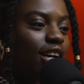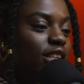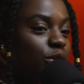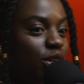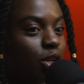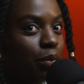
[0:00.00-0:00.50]

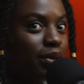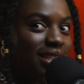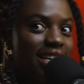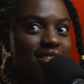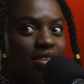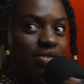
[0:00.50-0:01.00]
Because when you preach,
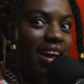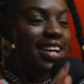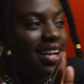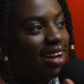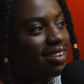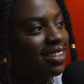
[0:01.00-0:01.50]
I just
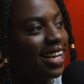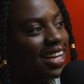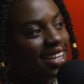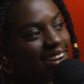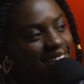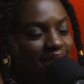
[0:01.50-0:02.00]
find out,
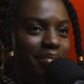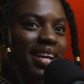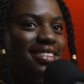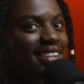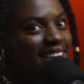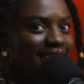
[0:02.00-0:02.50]
like, oh,
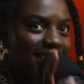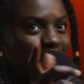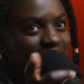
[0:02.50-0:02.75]
Black's telling that